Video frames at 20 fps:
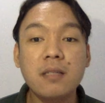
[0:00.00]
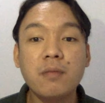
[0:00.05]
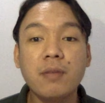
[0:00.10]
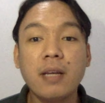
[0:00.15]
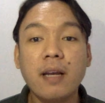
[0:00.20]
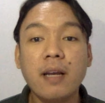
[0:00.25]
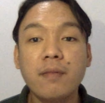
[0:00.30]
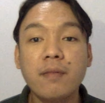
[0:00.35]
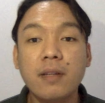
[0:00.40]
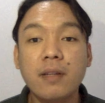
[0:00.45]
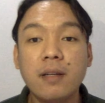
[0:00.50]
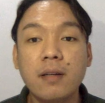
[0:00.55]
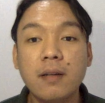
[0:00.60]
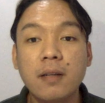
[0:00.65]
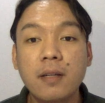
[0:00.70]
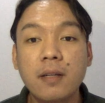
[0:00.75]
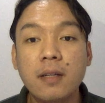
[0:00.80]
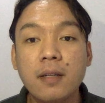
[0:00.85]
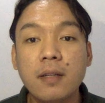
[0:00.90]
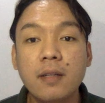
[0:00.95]
We have the
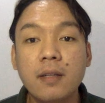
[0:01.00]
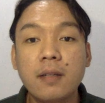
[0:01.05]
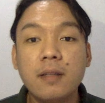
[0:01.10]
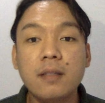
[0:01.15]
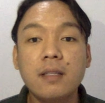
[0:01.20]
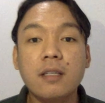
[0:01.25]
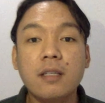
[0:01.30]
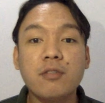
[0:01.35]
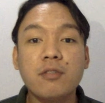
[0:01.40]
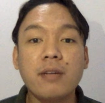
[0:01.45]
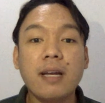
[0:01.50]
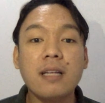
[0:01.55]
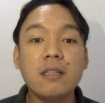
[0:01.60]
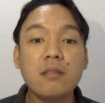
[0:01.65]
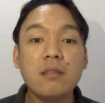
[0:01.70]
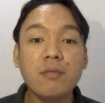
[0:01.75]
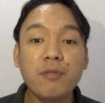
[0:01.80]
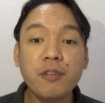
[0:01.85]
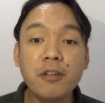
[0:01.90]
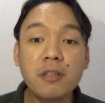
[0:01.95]

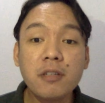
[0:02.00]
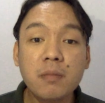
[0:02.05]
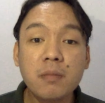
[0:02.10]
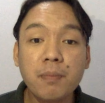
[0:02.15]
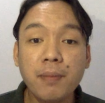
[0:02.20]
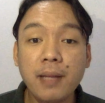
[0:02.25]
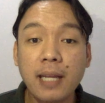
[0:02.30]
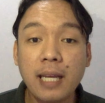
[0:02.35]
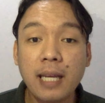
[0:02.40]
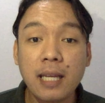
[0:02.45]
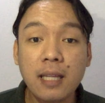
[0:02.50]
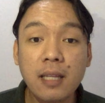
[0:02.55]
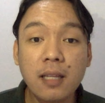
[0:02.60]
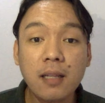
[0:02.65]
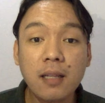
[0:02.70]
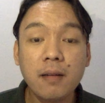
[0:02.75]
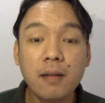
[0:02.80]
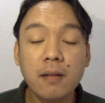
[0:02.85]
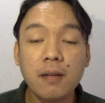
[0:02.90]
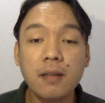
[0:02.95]
transverse plane,
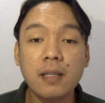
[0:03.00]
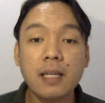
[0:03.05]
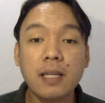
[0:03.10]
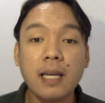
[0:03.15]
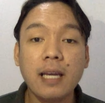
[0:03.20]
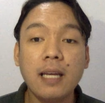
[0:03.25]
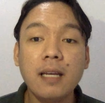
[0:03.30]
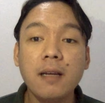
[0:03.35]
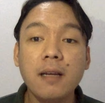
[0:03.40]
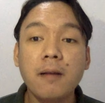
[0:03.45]
okay,